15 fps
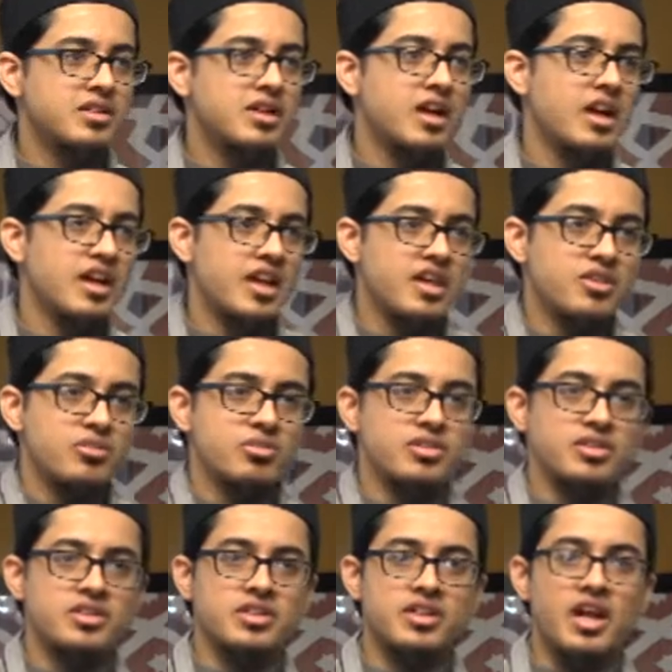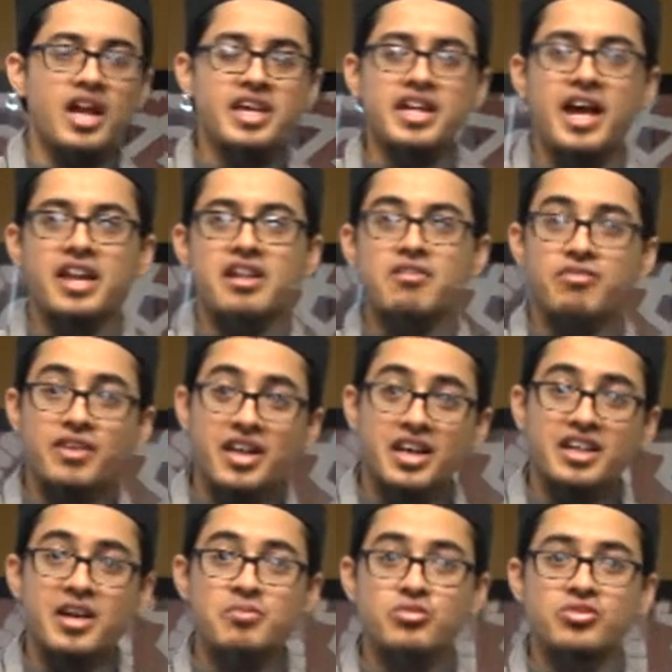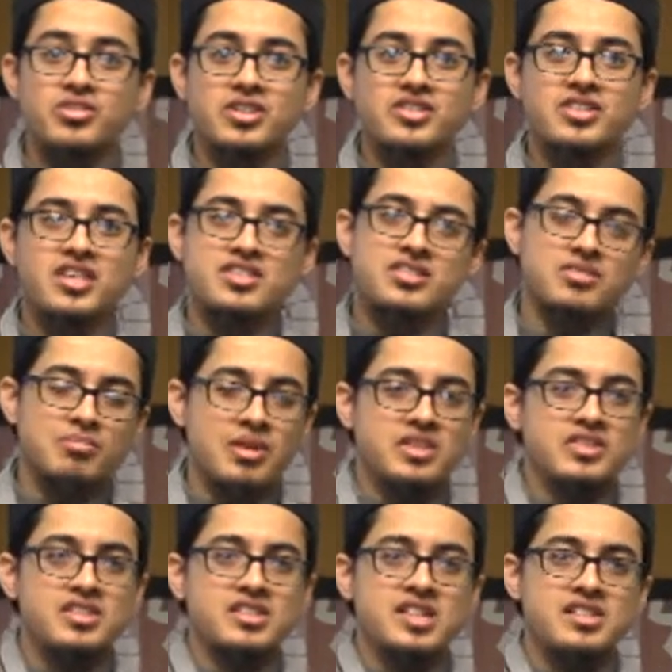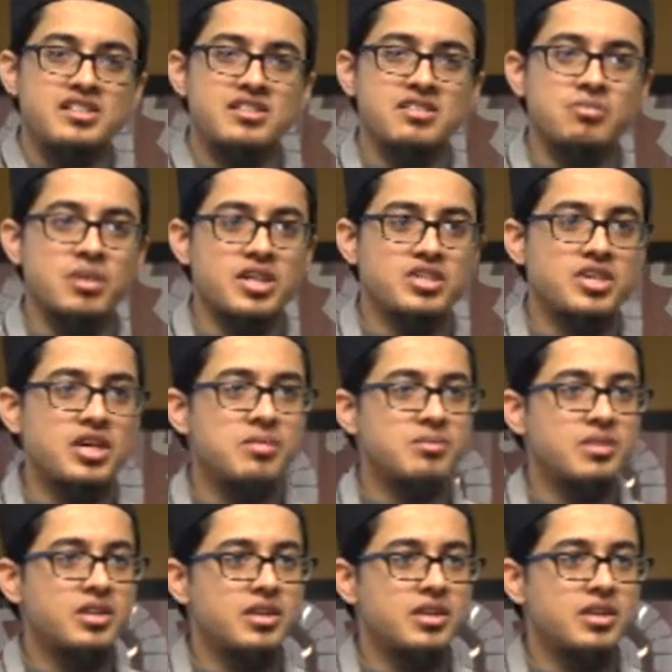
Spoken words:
I can't do anything. Hayya ala falah, I come to success. My success is in my job.